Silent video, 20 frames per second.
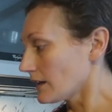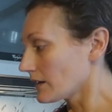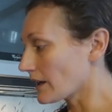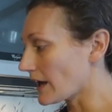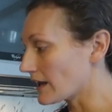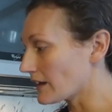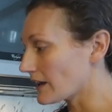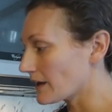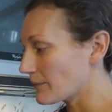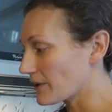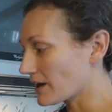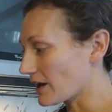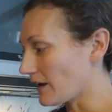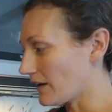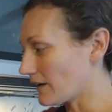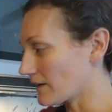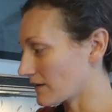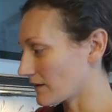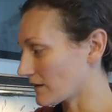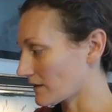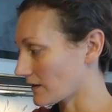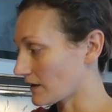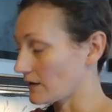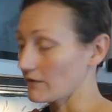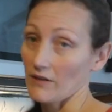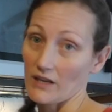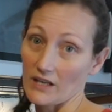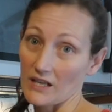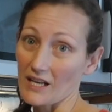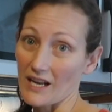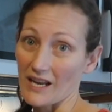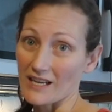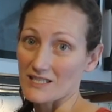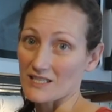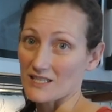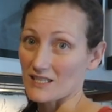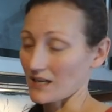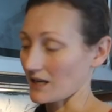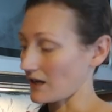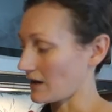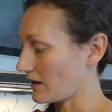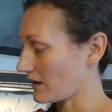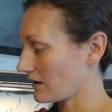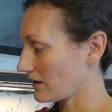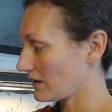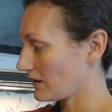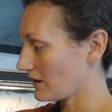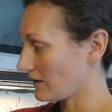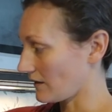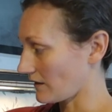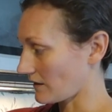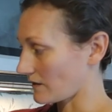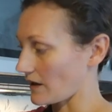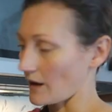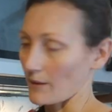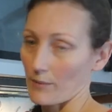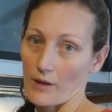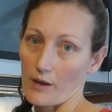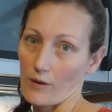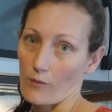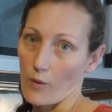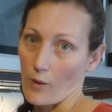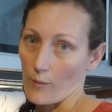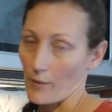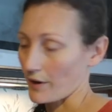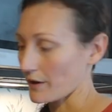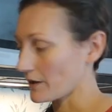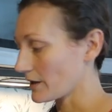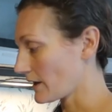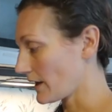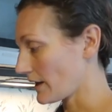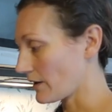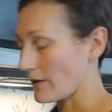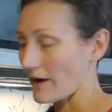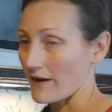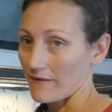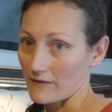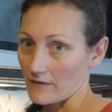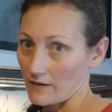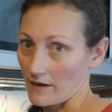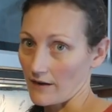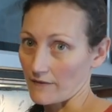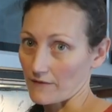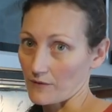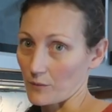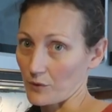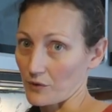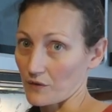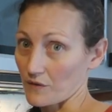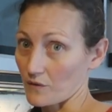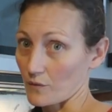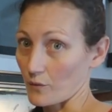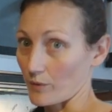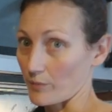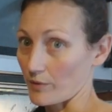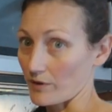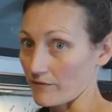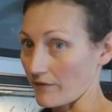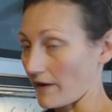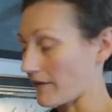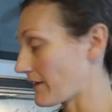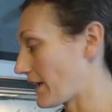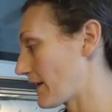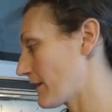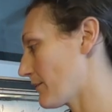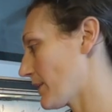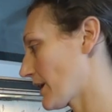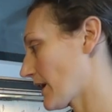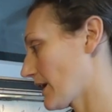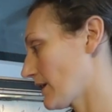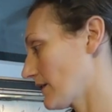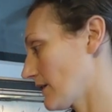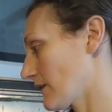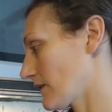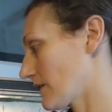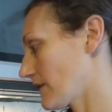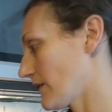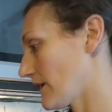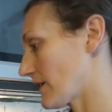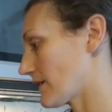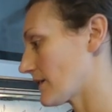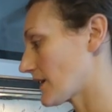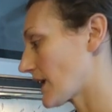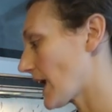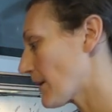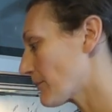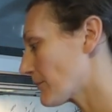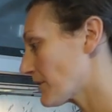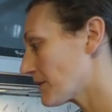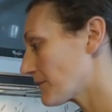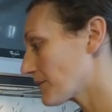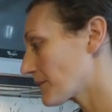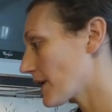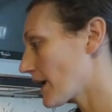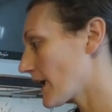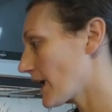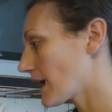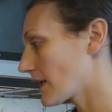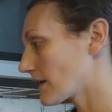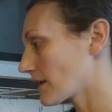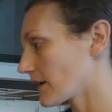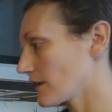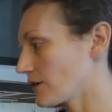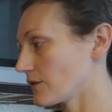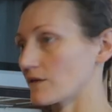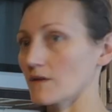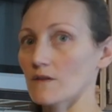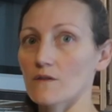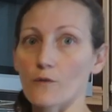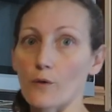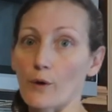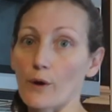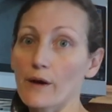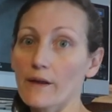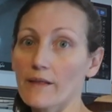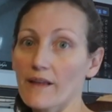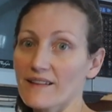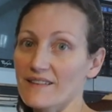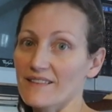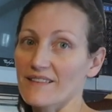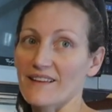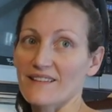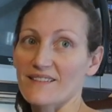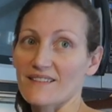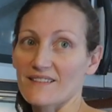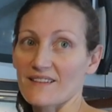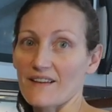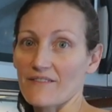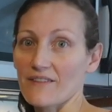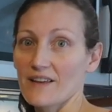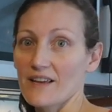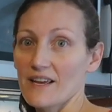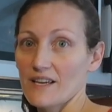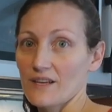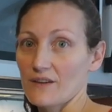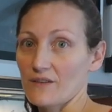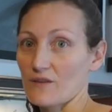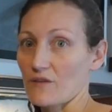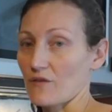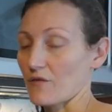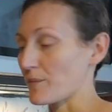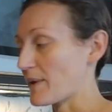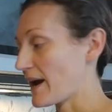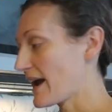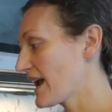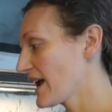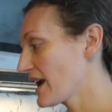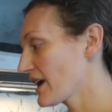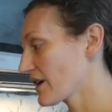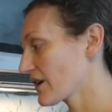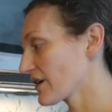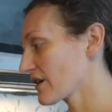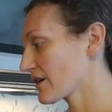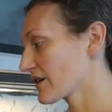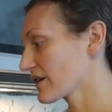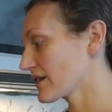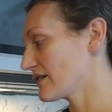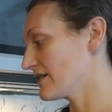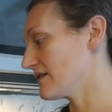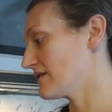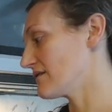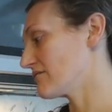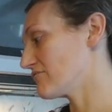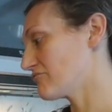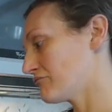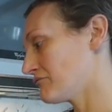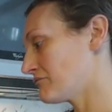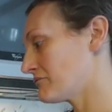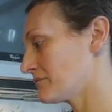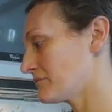lately, because it's convenient, I just get it in this tub at Walmart, and I don't have to have somewhere to store a big five gallon bucket. This fits in the cabinet, and I use this for lots and lots of stuff. Use it for my hair and